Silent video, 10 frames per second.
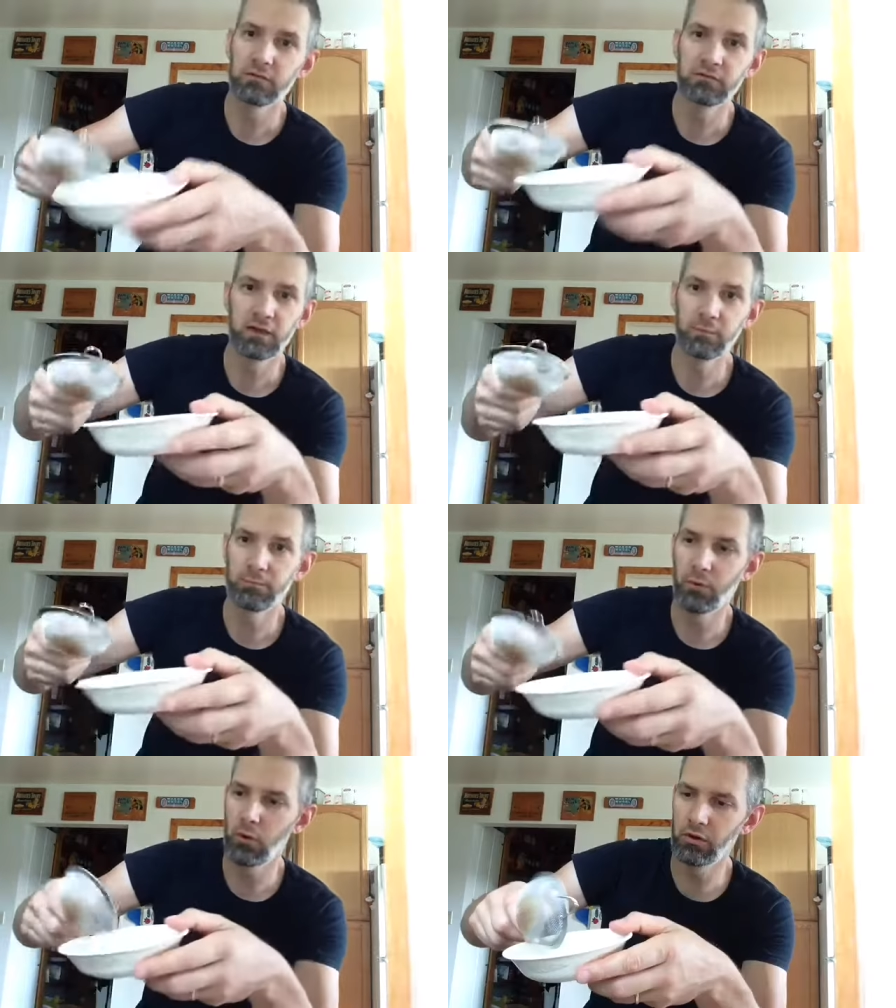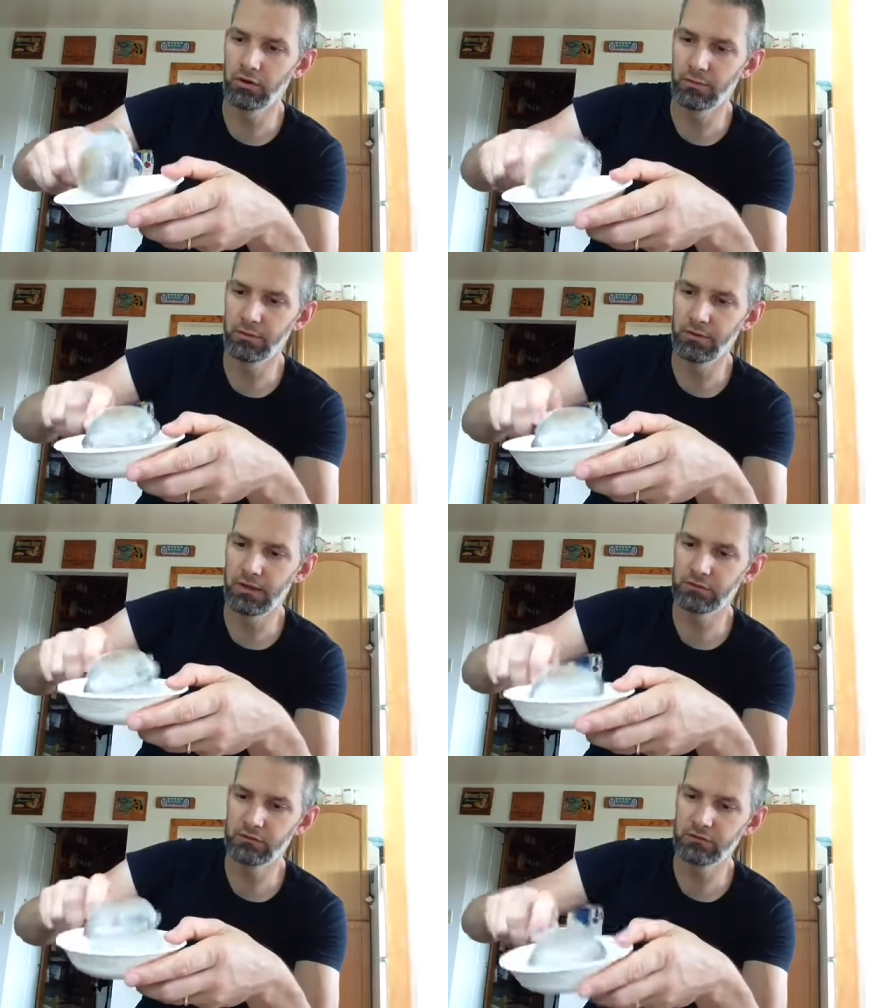Take a bowl or a
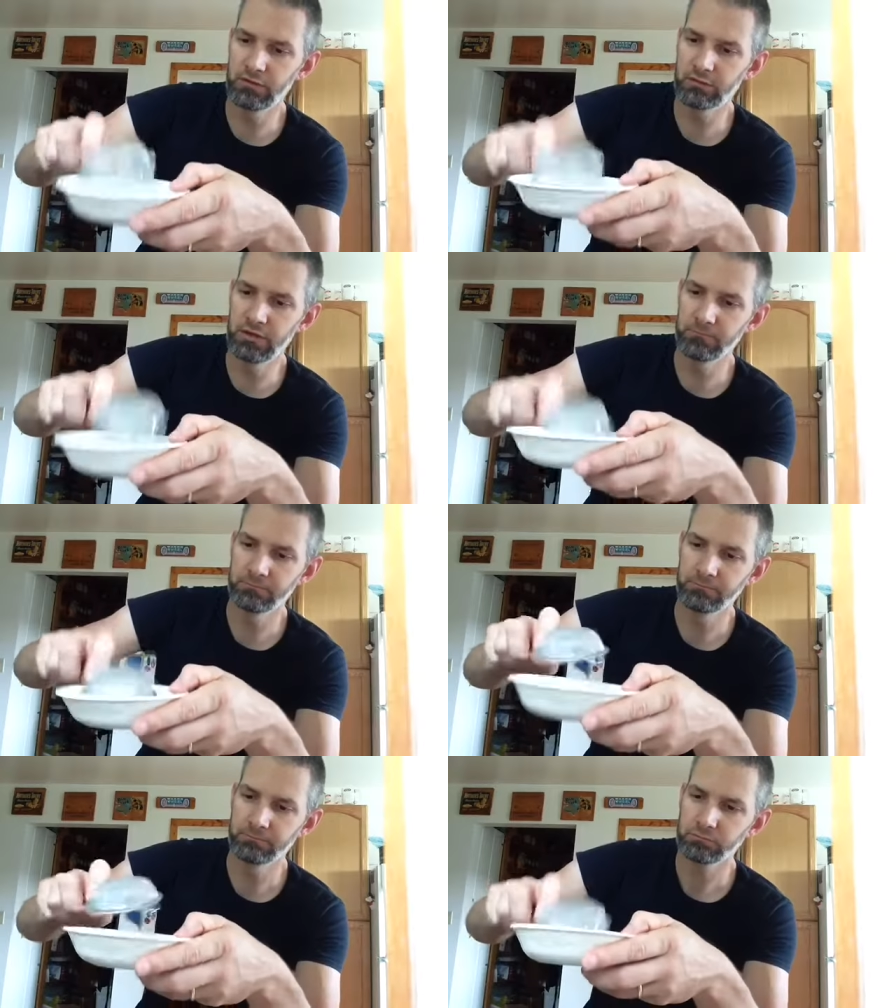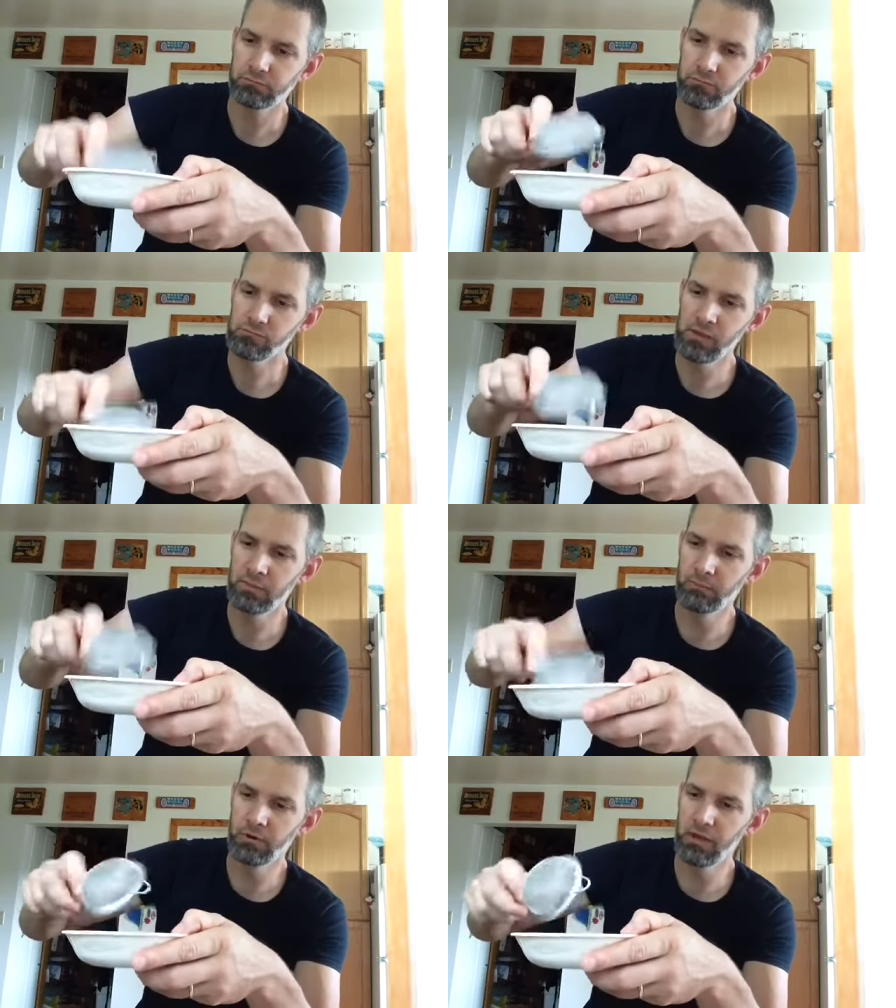plate or something
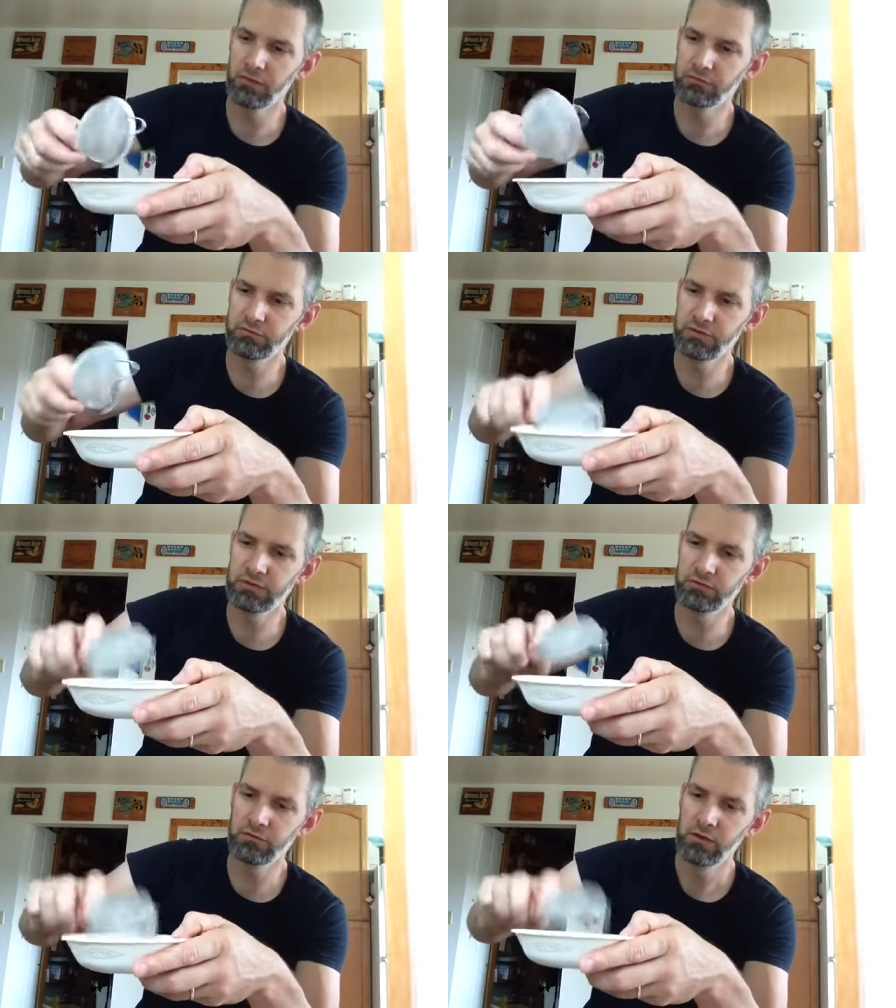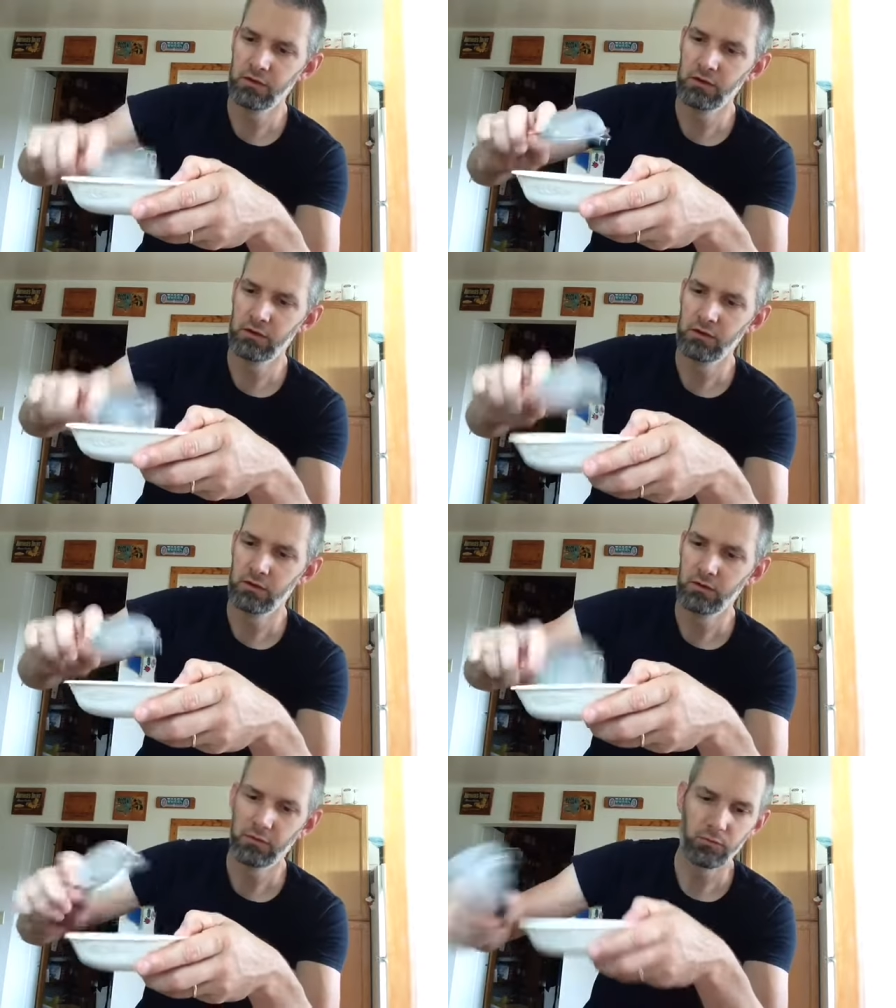and put all those seeds
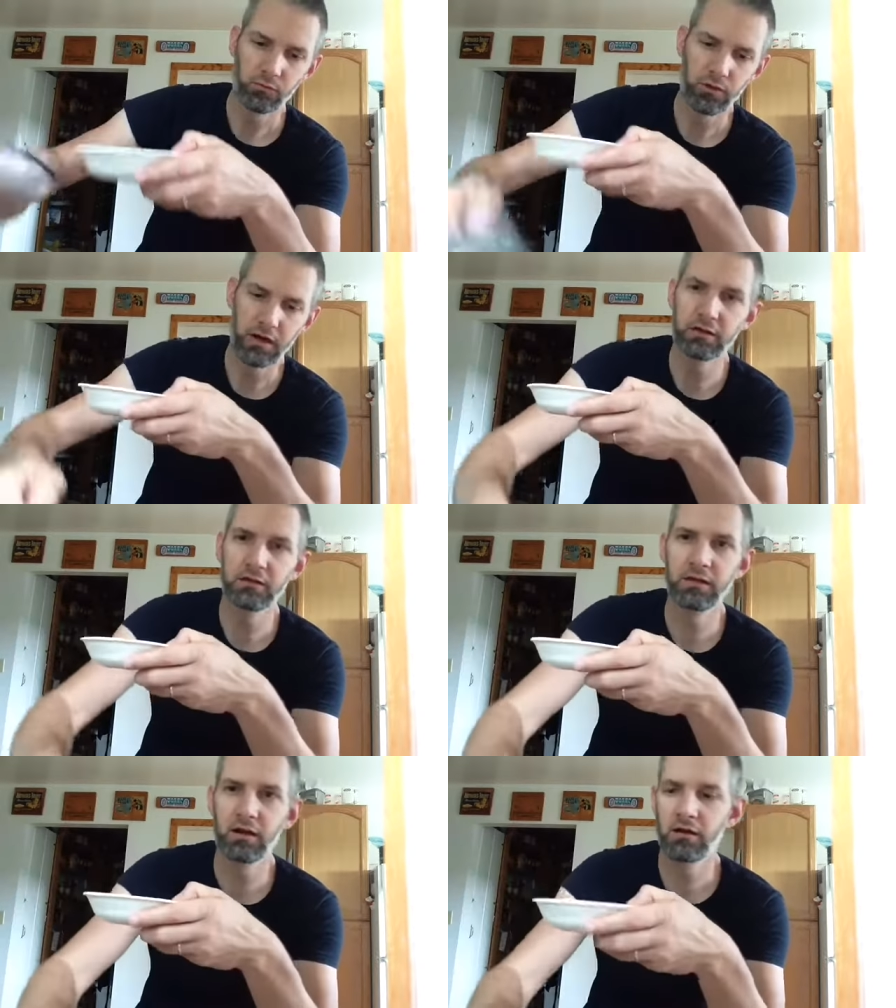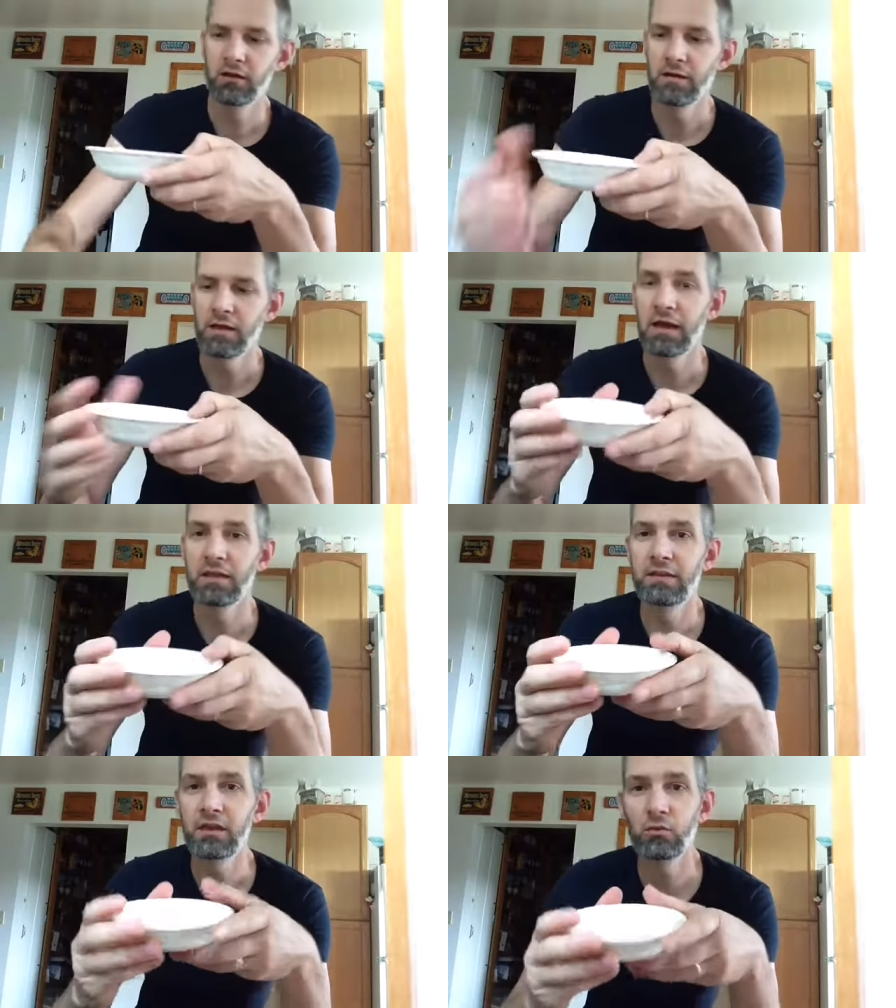right in there.
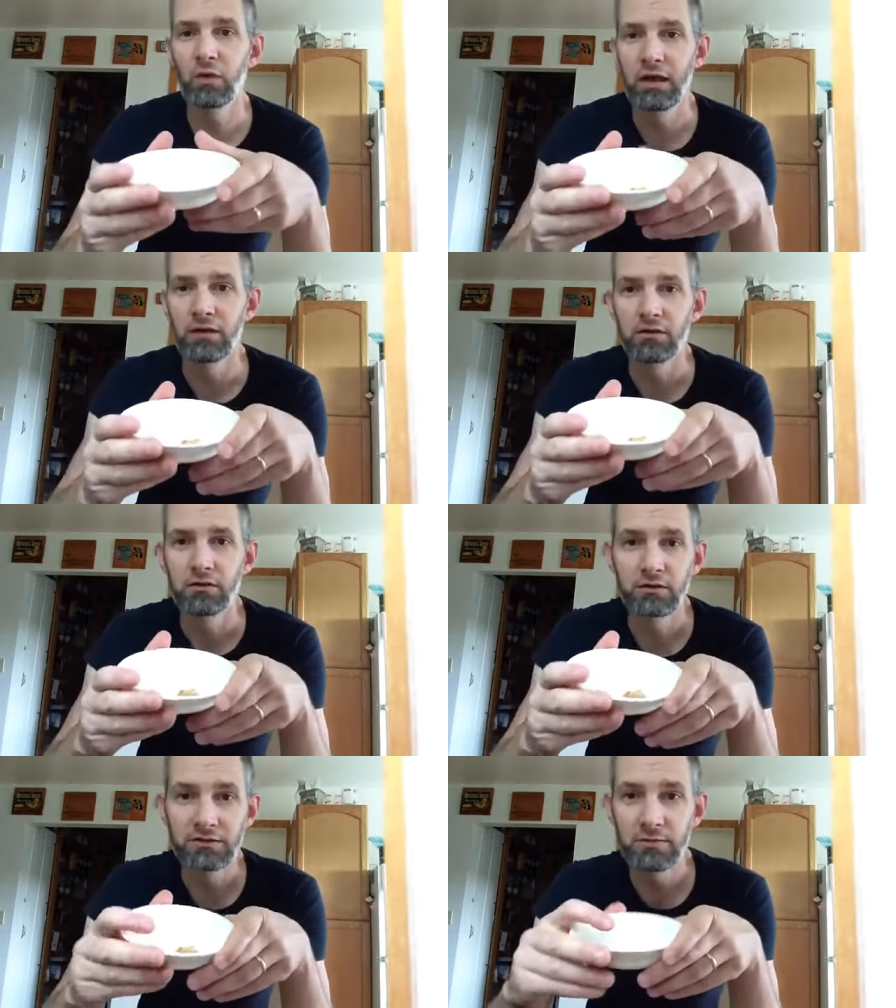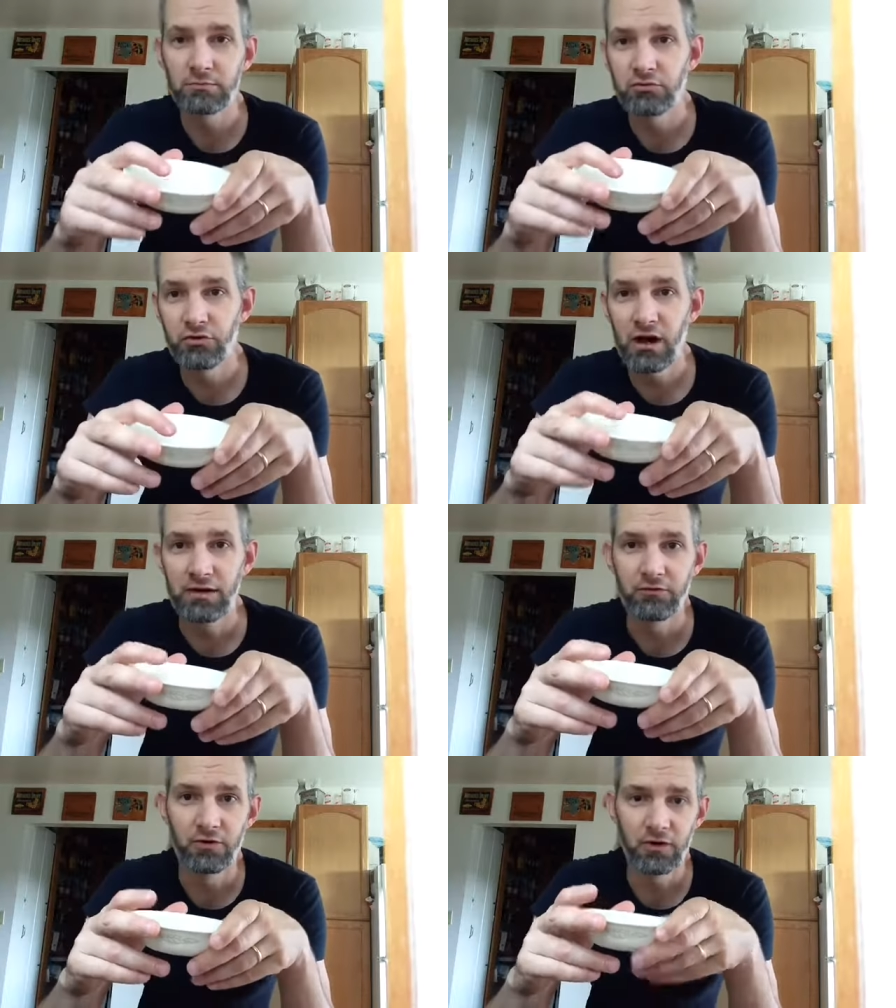And then you wait. You let them
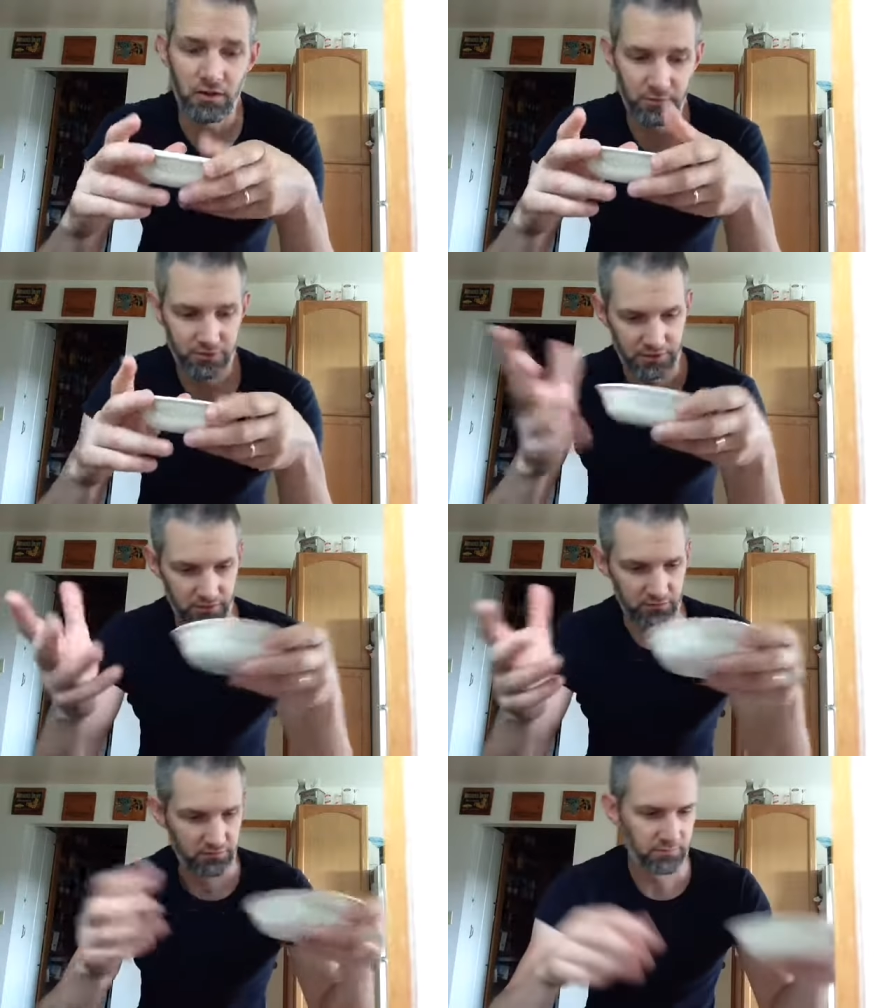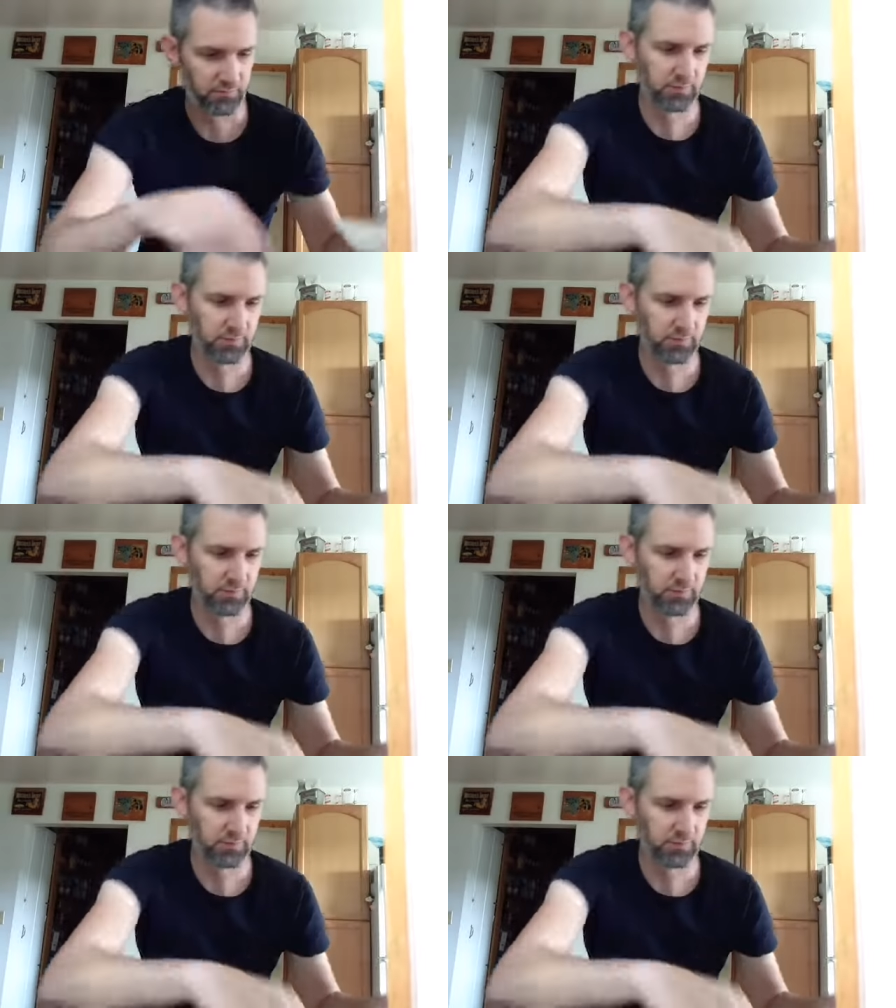dry for a couple of days.